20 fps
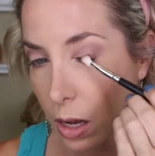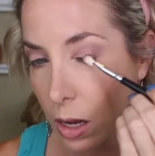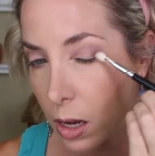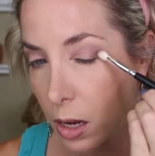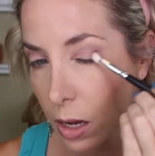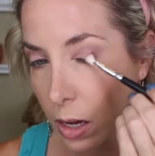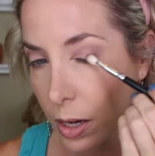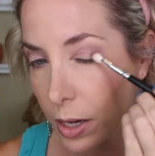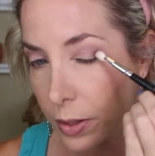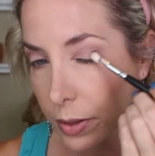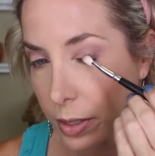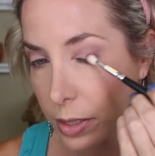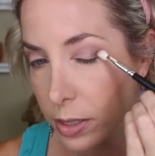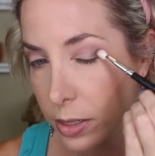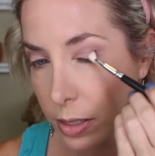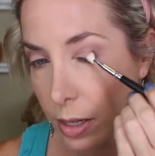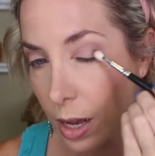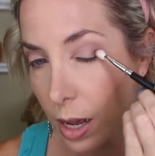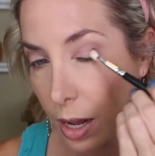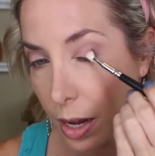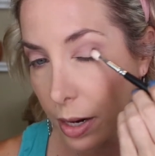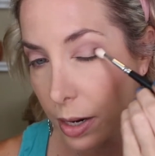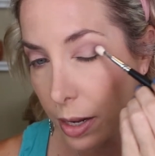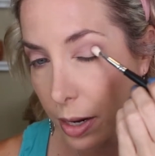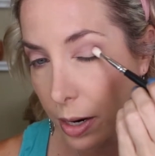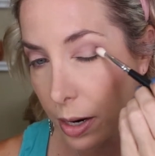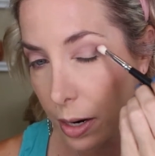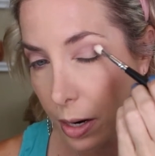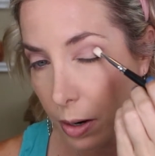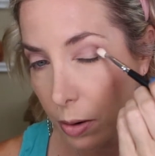on the side
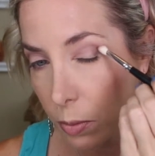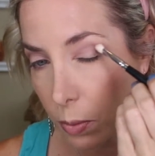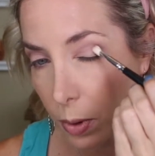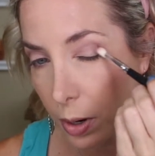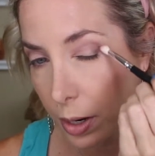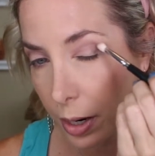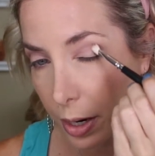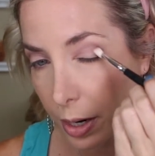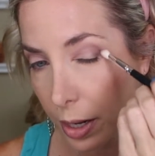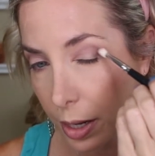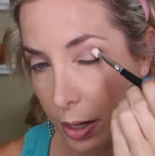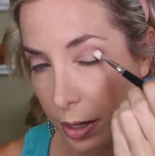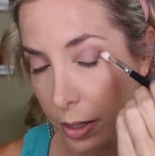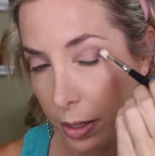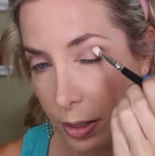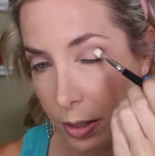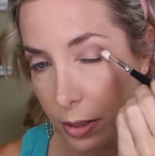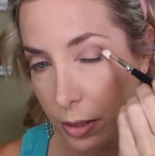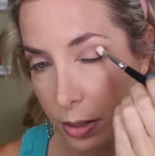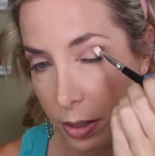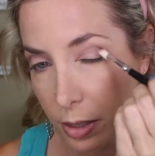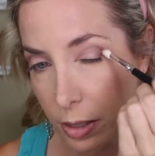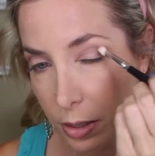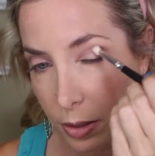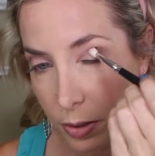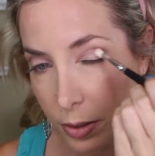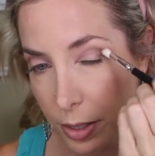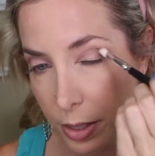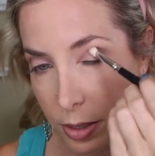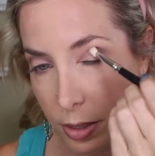here and work it into the
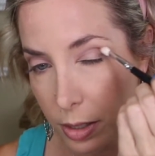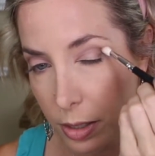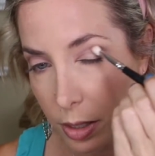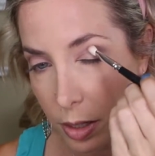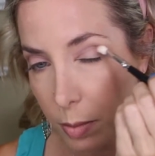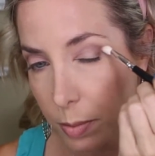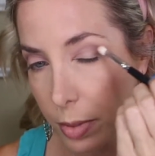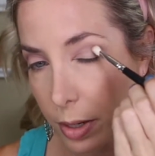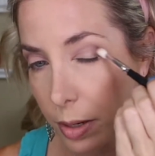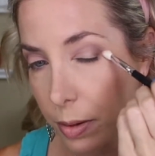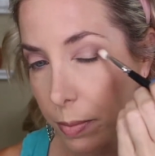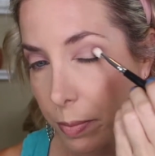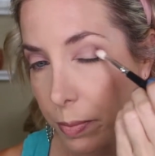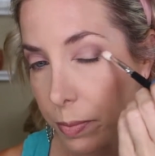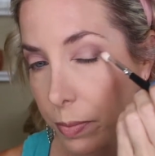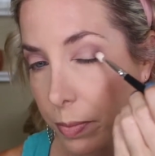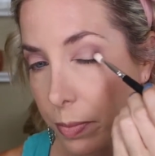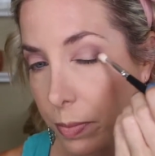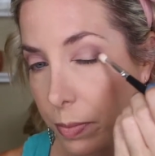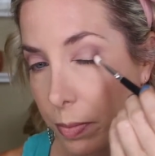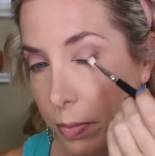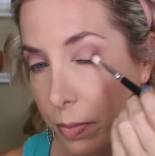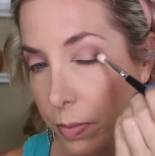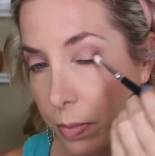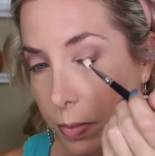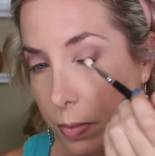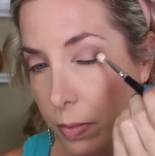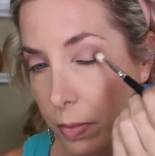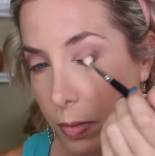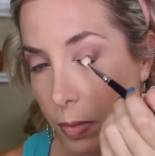crease a little bit
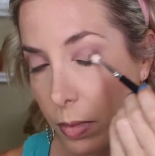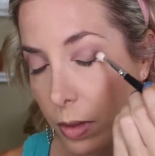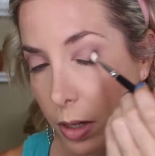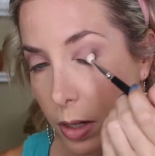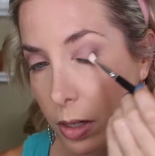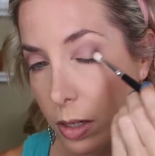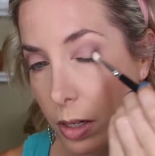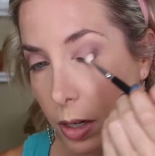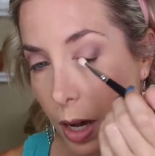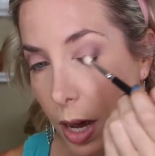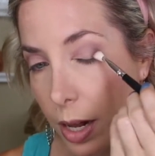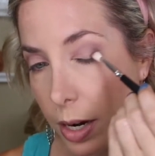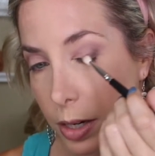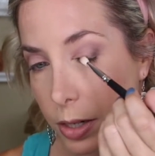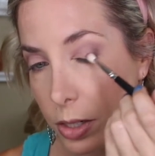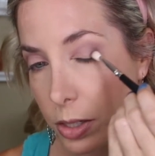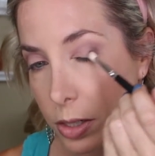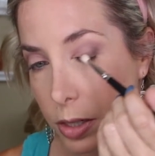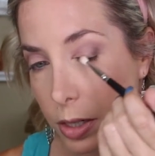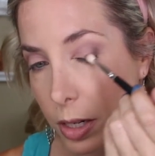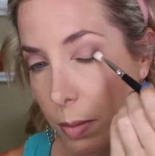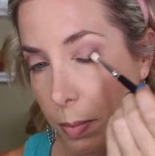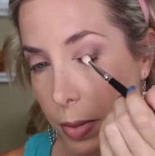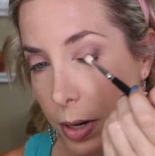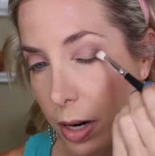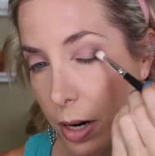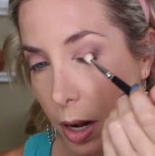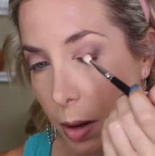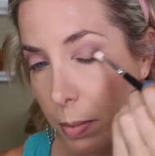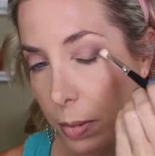to kind of just deepen
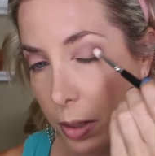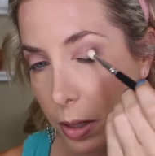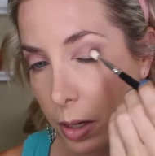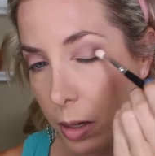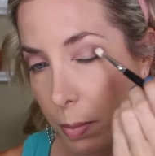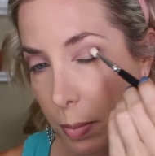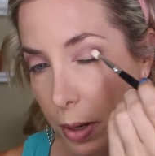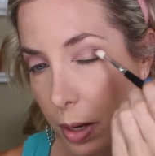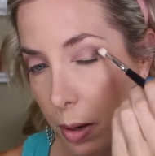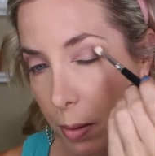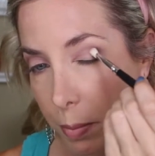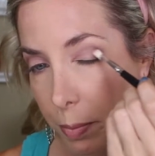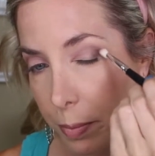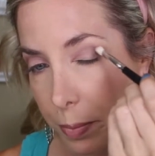it up a little bit.